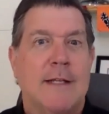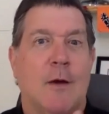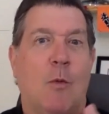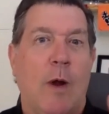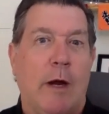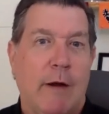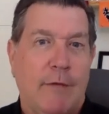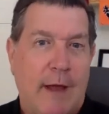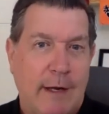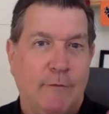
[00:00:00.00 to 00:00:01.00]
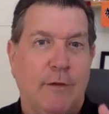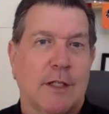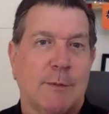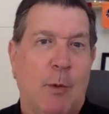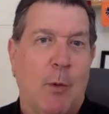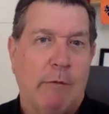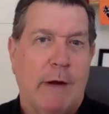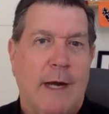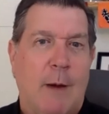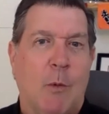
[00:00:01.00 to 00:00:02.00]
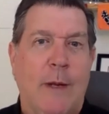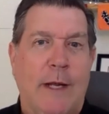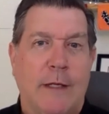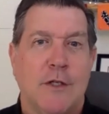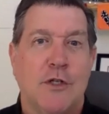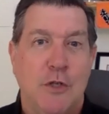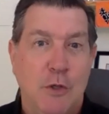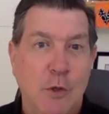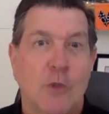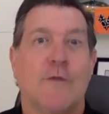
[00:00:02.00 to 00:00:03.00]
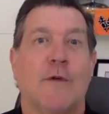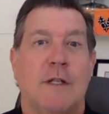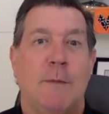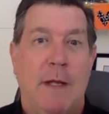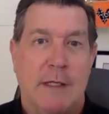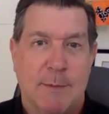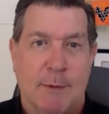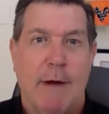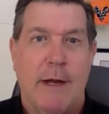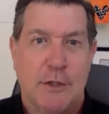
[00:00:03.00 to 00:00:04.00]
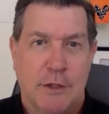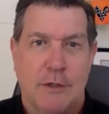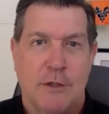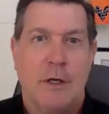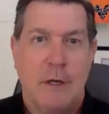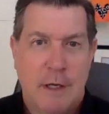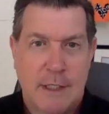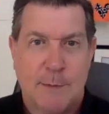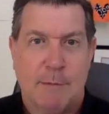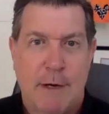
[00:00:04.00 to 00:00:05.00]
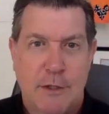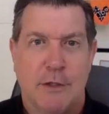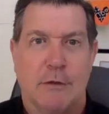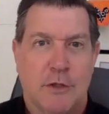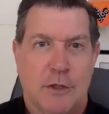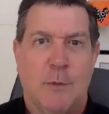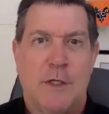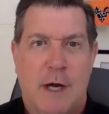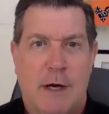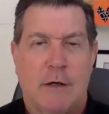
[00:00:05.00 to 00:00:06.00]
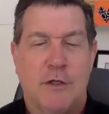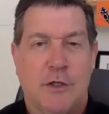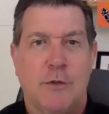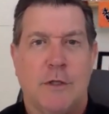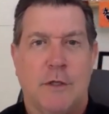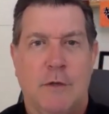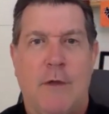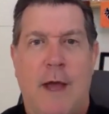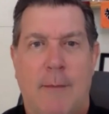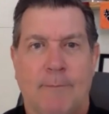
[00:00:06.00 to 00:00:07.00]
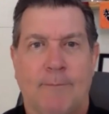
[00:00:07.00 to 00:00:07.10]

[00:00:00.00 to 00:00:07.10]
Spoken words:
So we're at that influx point right now where we get to choose for it to be inspirational should we choose to do that.